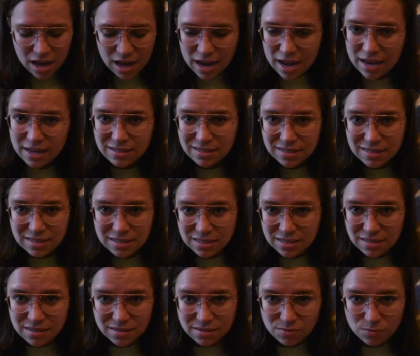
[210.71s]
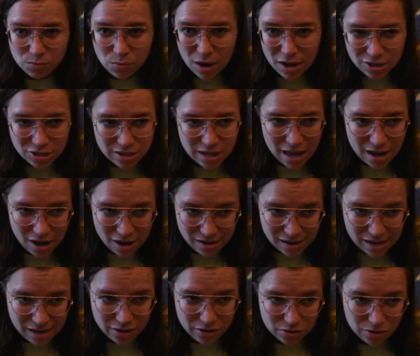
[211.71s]
I didn't watch that on
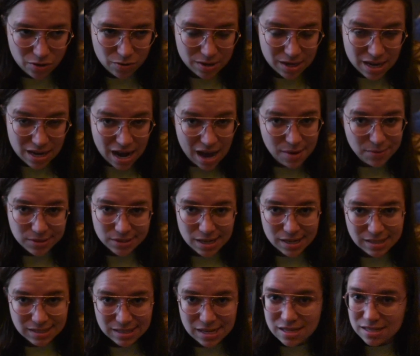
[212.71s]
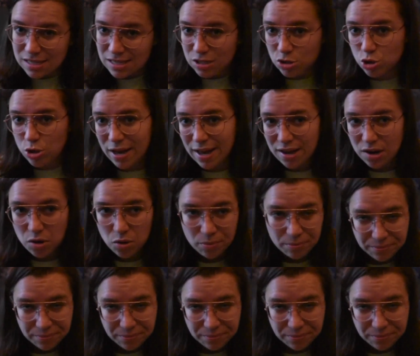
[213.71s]
Nickelodeon, I was on Disney Channel.